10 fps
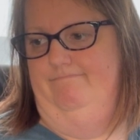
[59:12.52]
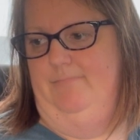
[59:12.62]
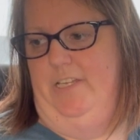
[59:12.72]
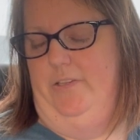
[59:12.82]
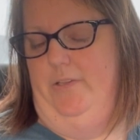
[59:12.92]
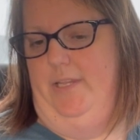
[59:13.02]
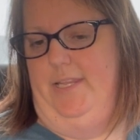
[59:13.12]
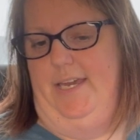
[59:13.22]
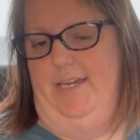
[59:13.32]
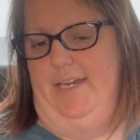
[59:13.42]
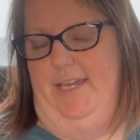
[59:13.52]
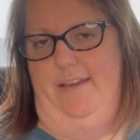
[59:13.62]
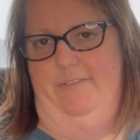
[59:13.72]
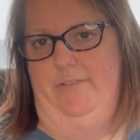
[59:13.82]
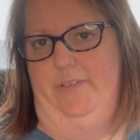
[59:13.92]
Other than that, I
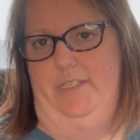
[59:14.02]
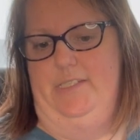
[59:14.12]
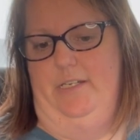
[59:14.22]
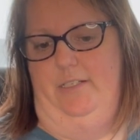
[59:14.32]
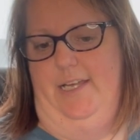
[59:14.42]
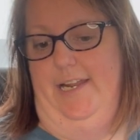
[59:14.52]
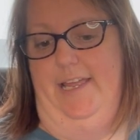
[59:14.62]
haven't really done a lot.